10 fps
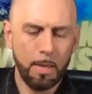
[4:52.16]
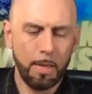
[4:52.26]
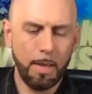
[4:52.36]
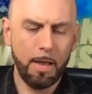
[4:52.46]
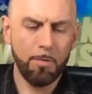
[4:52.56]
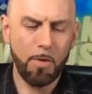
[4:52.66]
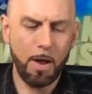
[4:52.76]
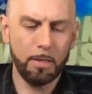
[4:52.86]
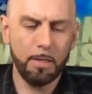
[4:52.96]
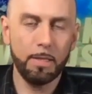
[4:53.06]
And
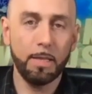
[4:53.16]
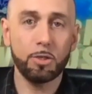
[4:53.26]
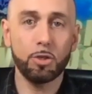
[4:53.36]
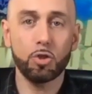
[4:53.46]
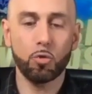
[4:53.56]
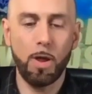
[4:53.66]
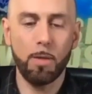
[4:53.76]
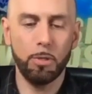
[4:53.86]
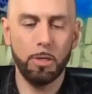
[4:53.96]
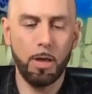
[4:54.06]
finally, let's just
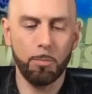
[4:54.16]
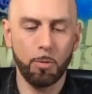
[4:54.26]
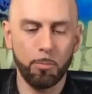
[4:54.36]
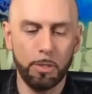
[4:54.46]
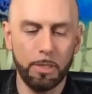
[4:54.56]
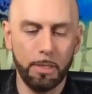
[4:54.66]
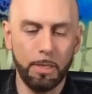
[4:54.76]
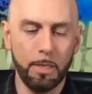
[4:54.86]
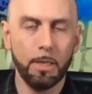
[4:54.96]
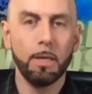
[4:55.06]
scramble it up completely.
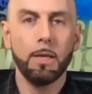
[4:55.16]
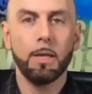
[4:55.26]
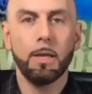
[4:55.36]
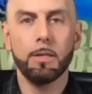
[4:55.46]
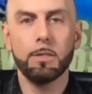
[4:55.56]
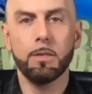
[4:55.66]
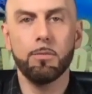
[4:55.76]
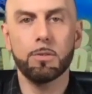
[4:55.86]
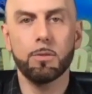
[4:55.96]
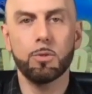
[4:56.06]
Just give it
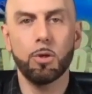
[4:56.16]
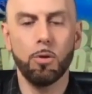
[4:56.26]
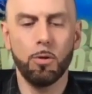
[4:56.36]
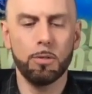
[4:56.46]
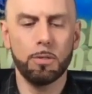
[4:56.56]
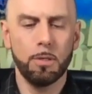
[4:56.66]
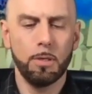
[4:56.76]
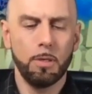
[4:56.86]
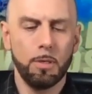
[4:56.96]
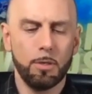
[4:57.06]
some turns,
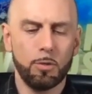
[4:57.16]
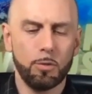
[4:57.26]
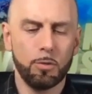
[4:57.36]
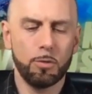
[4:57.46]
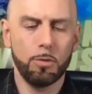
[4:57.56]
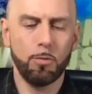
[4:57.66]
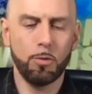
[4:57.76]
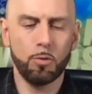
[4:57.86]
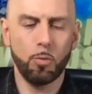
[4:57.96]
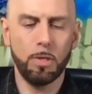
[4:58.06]
different
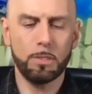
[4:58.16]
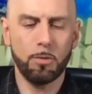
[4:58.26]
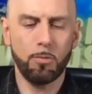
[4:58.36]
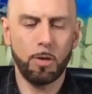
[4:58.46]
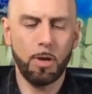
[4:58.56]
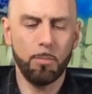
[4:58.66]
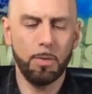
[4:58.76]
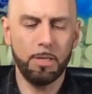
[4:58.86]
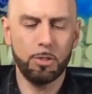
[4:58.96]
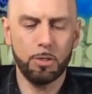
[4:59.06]
twists, different
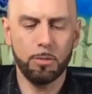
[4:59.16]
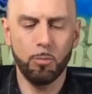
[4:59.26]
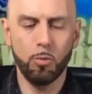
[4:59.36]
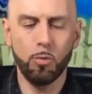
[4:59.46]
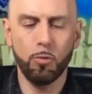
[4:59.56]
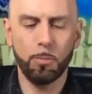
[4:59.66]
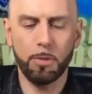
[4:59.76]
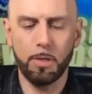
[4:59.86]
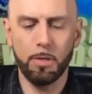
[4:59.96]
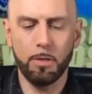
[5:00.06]
combinations of moves, but
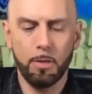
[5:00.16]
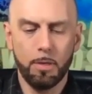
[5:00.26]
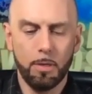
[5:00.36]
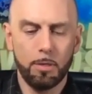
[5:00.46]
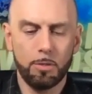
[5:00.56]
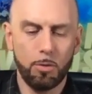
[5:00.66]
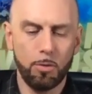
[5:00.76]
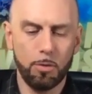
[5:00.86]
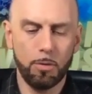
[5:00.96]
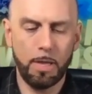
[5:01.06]
then
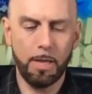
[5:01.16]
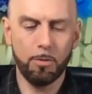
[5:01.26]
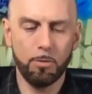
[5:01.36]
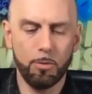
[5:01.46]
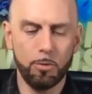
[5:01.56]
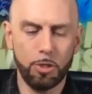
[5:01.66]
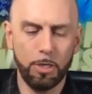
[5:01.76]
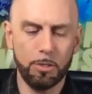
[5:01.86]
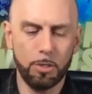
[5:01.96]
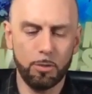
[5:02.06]
turn the angle and
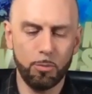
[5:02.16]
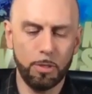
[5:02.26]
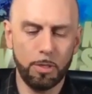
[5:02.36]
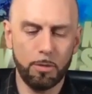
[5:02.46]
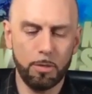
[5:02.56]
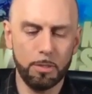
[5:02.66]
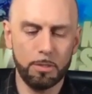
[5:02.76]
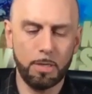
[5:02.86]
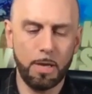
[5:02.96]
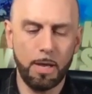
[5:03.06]
change it, do it again on this
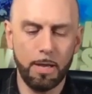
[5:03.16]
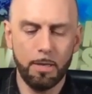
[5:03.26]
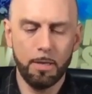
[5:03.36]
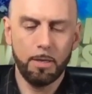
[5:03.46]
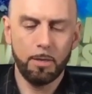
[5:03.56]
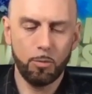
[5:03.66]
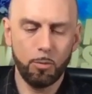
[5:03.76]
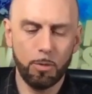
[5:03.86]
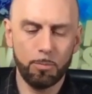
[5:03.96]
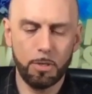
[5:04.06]
side, do it
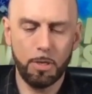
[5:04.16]
upside